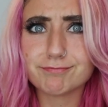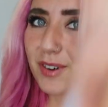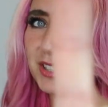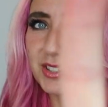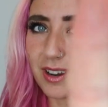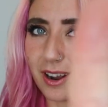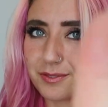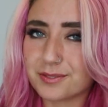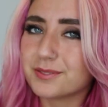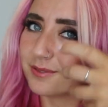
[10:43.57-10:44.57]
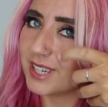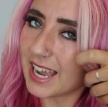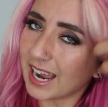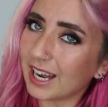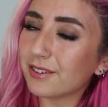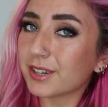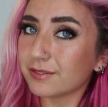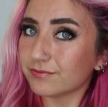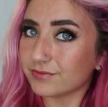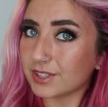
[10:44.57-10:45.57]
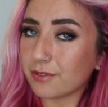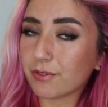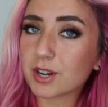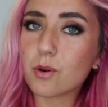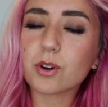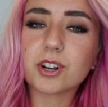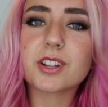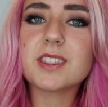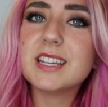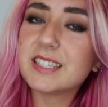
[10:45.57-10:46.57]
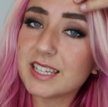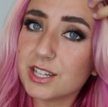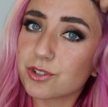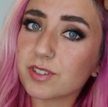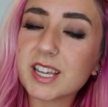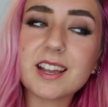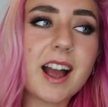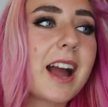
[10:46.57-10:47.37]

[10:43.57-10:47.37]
First off, we have the front corner, the tea tree.